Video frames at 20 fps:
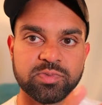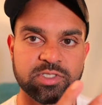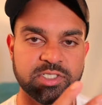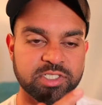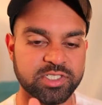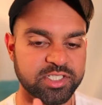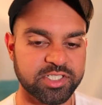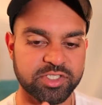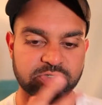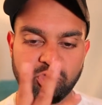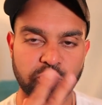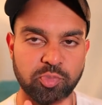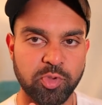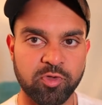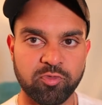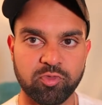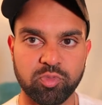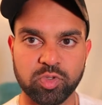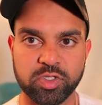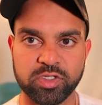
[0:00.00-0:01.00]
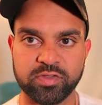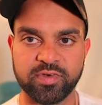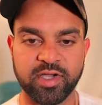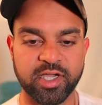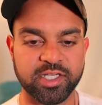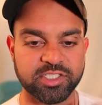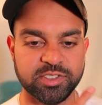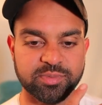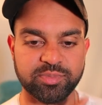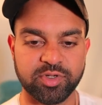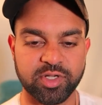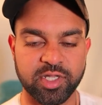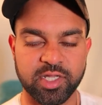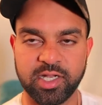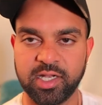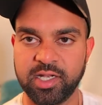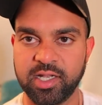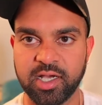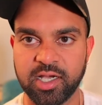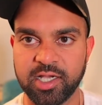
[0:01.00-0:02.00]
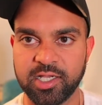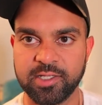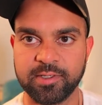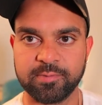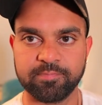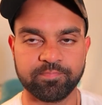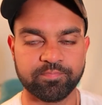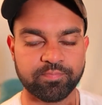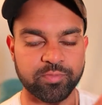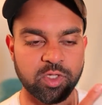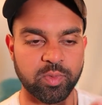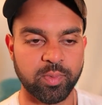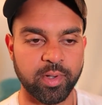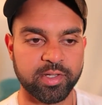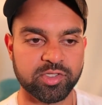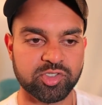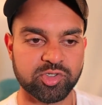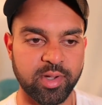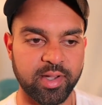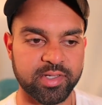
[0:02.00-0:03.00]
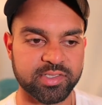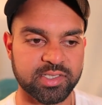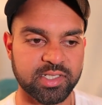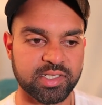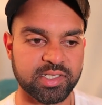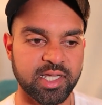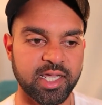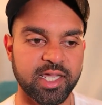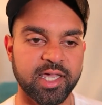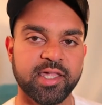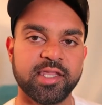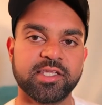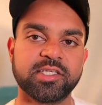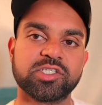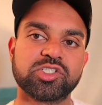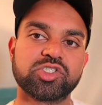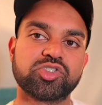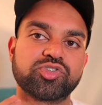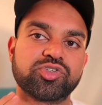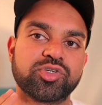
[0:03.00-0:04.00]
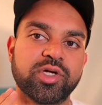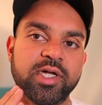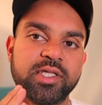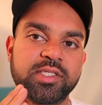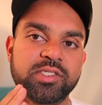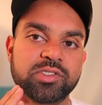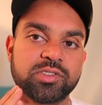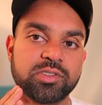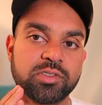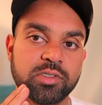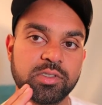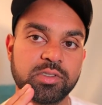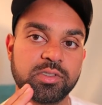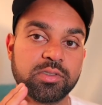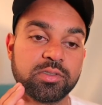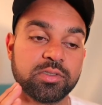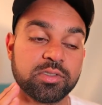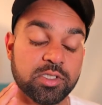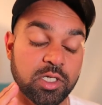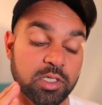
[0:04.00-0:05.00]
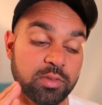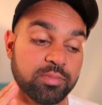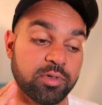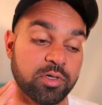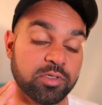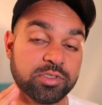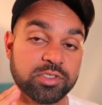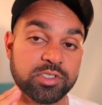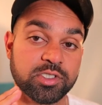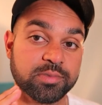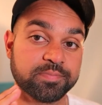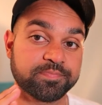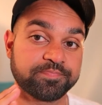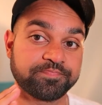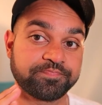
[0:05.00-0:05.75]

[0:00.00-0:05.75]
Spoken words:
which is just a removable device you put in at night and you wear it 2 hours in the day, and it just trains good tongue posture,